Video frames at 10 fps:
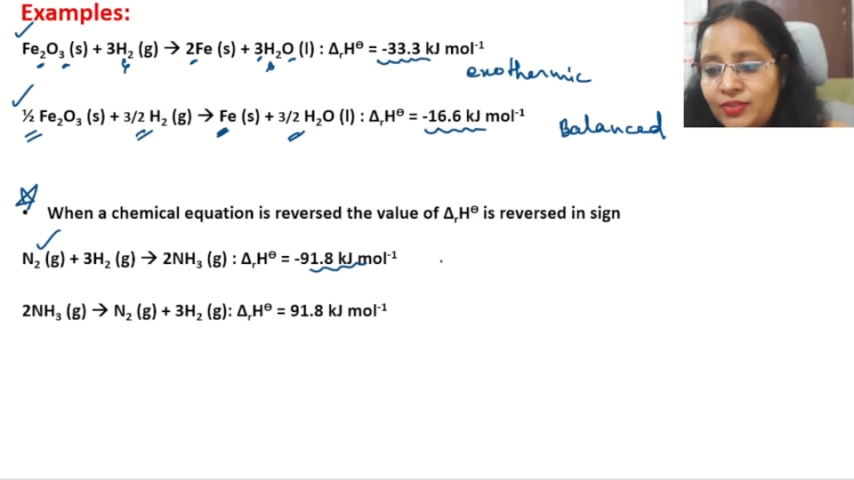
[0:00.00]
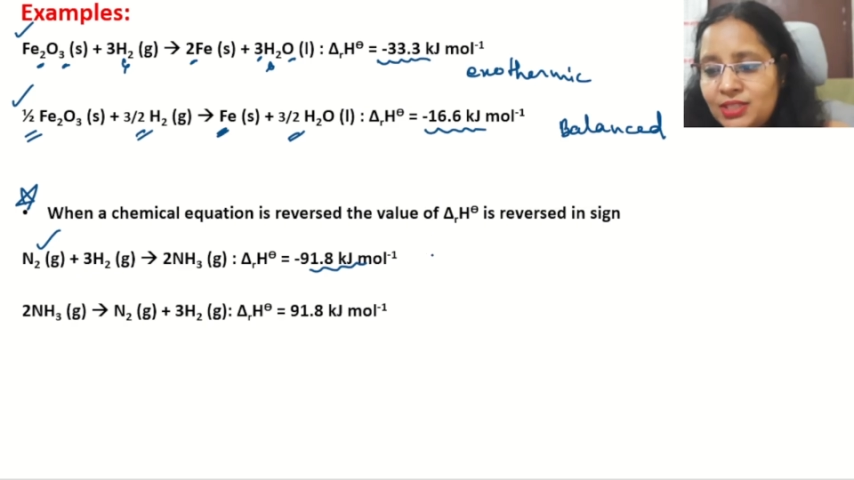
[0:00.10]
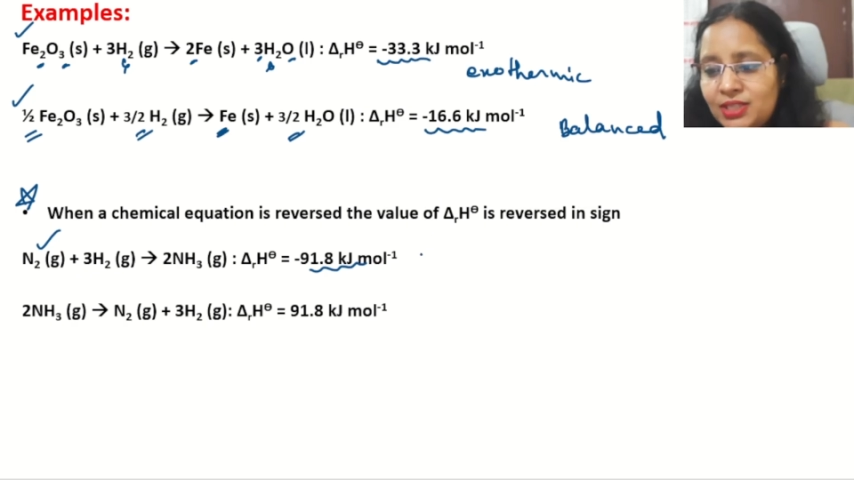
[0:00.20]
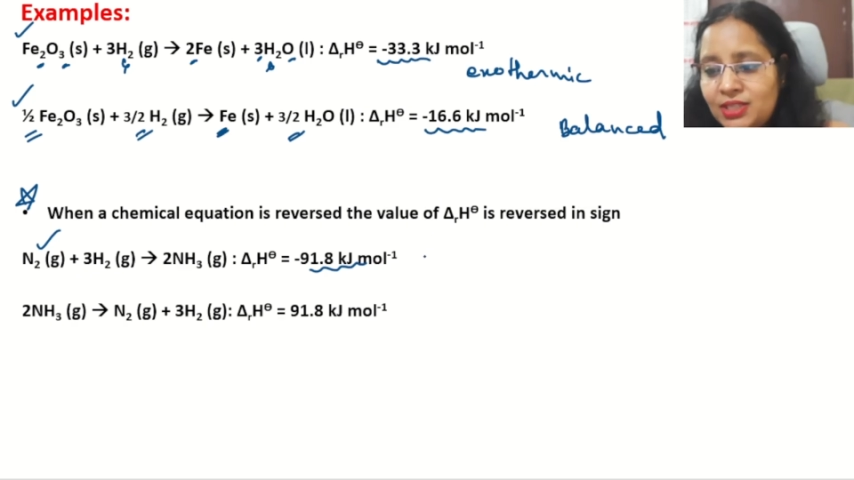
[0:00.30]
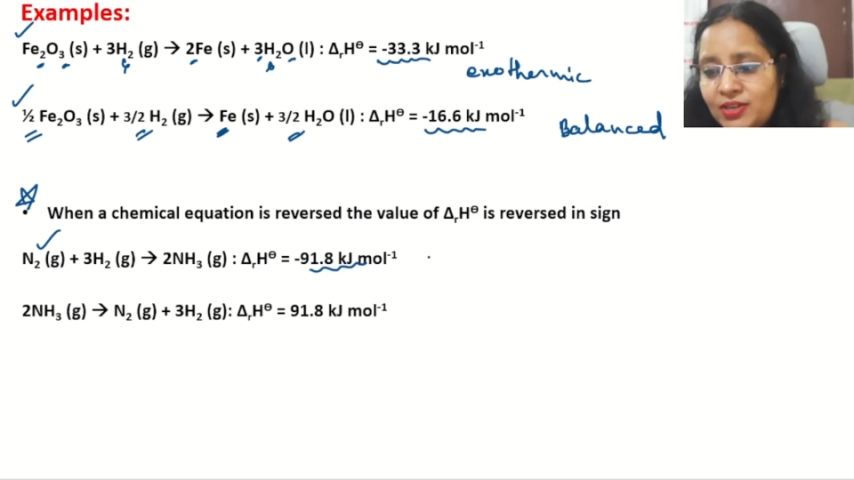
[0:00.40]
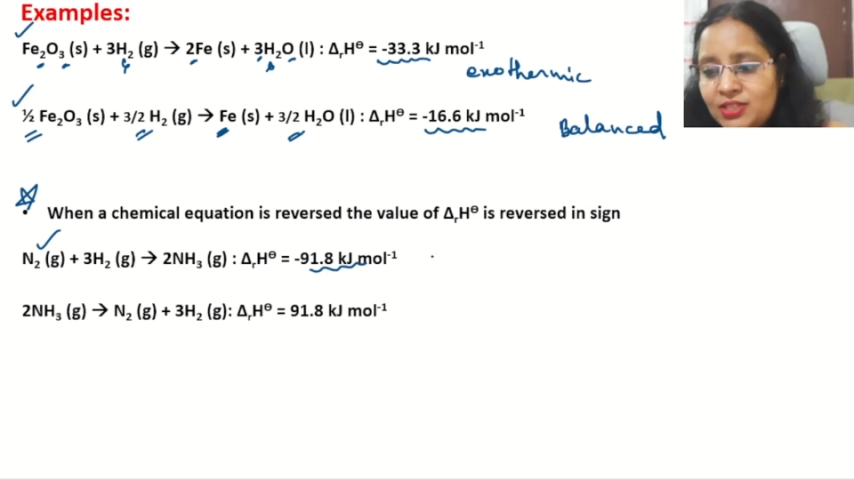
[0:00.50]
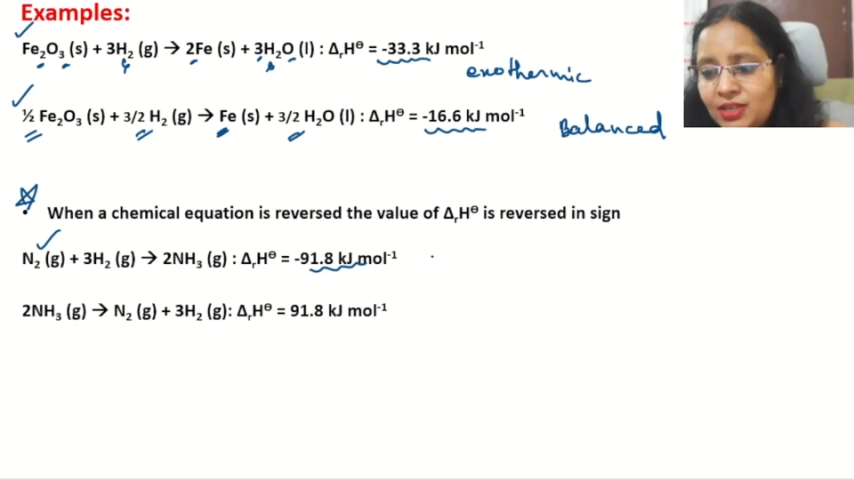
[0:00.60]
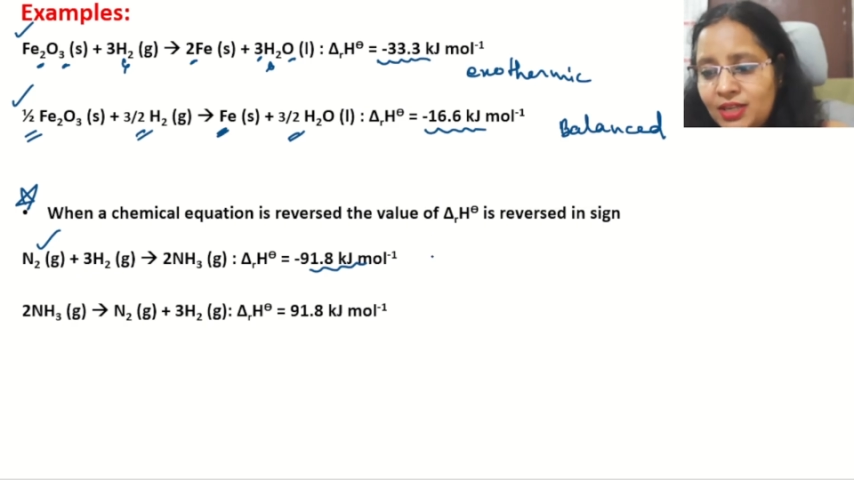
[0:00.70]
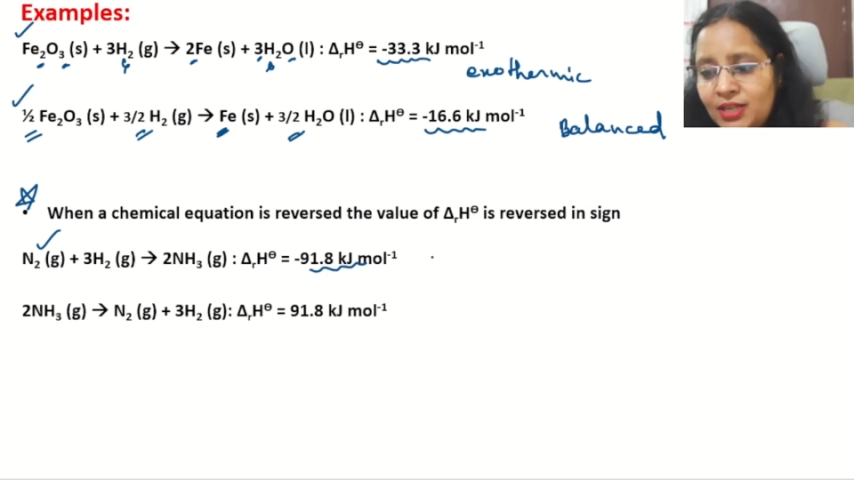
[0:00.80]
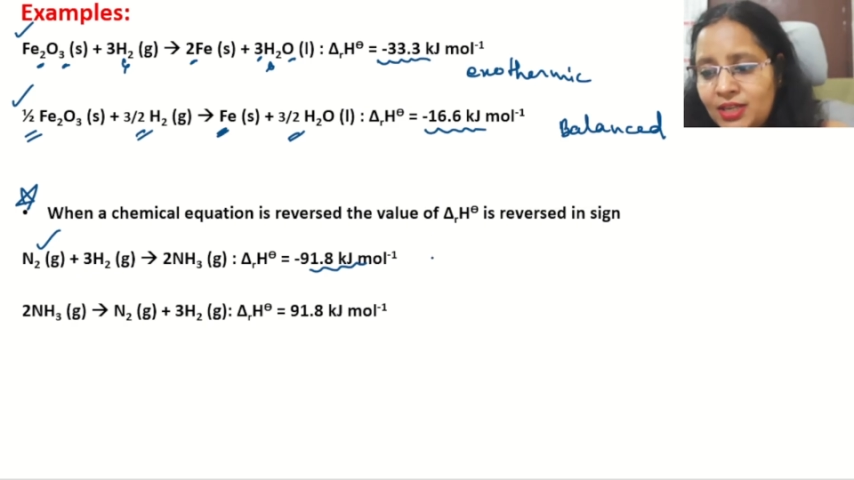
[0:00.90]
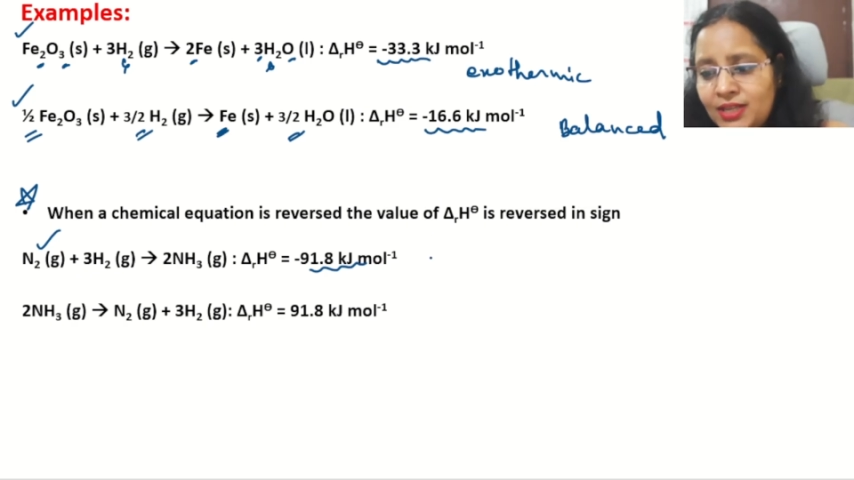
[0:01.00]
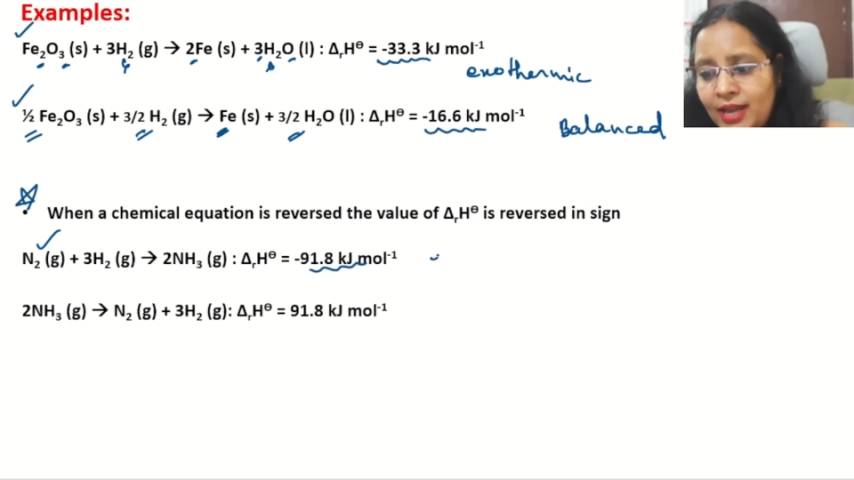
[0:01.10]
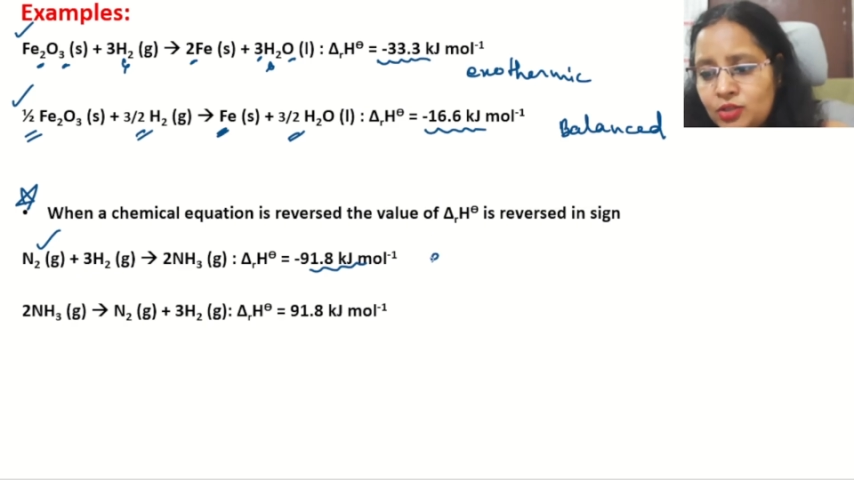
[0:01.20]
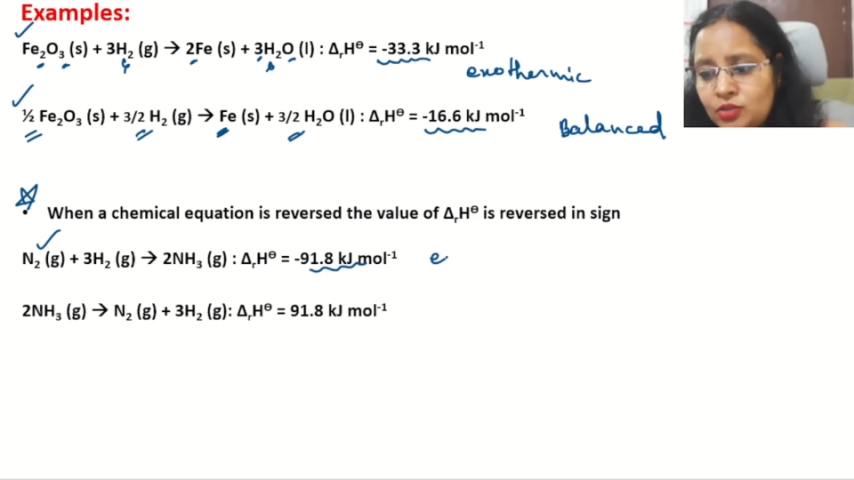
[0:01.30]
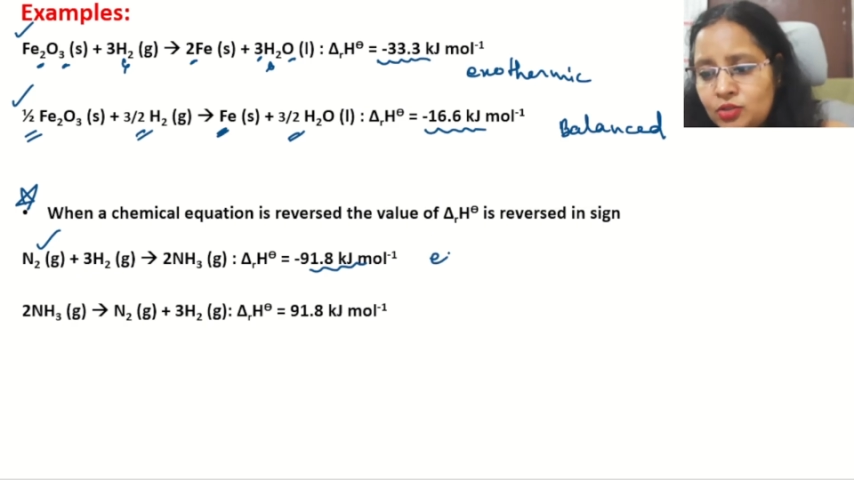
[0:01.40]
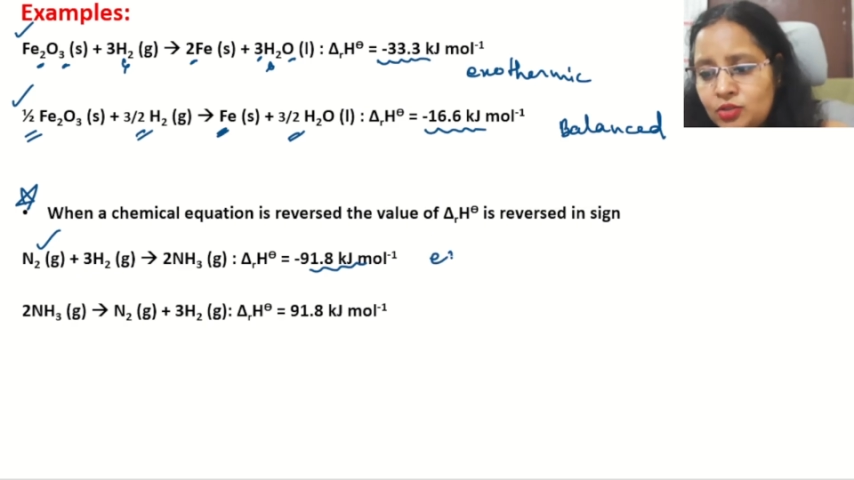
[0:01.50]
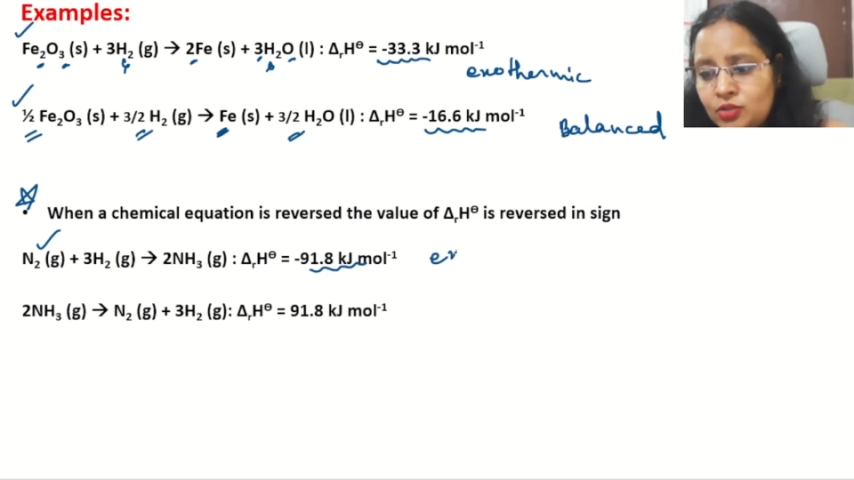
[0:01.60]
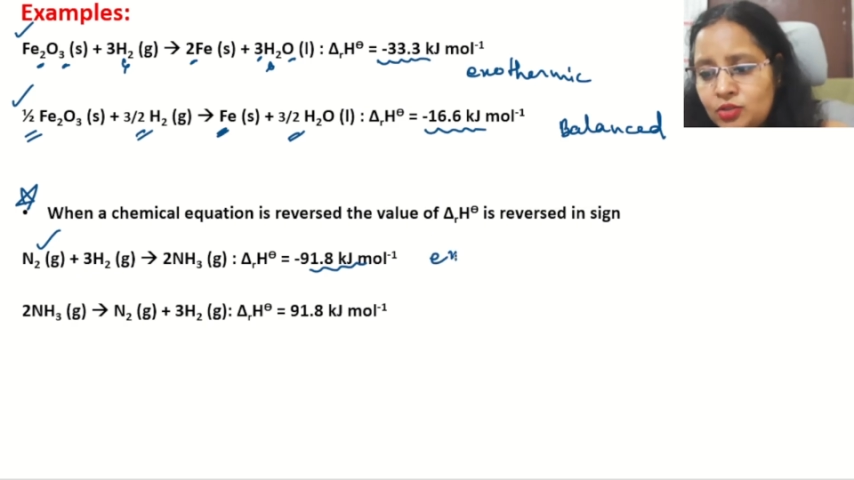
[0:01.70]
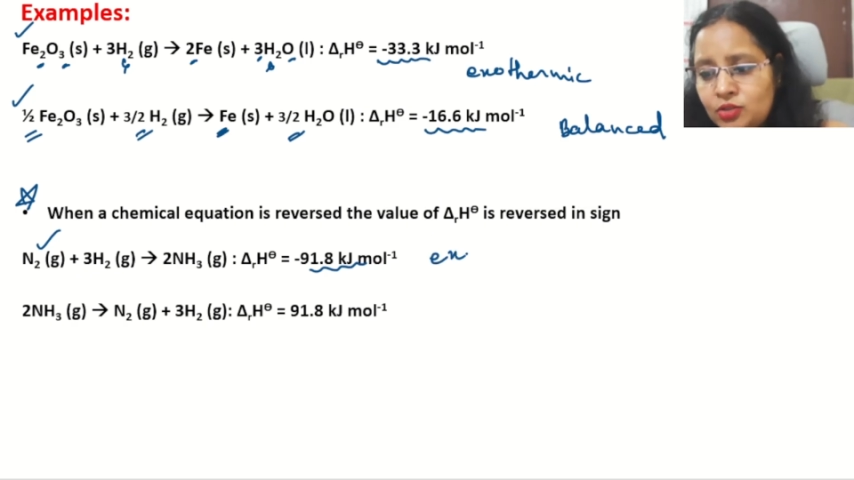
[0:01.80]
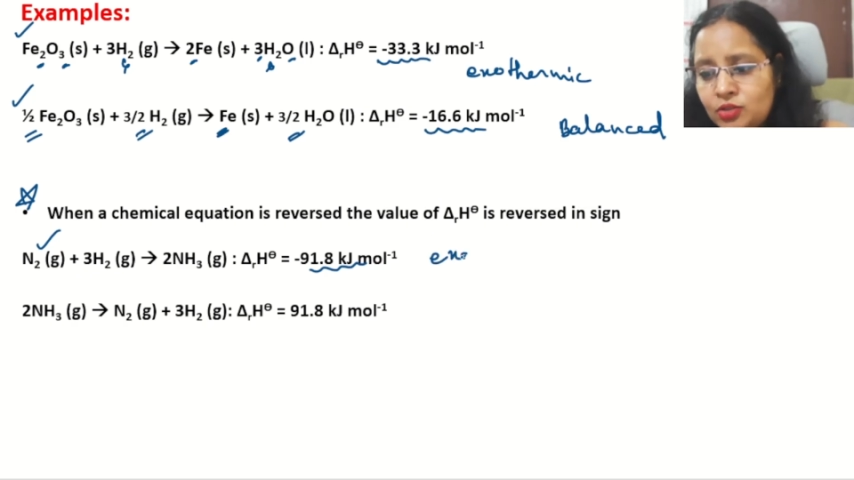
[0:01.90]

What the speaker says: equation is exothermic,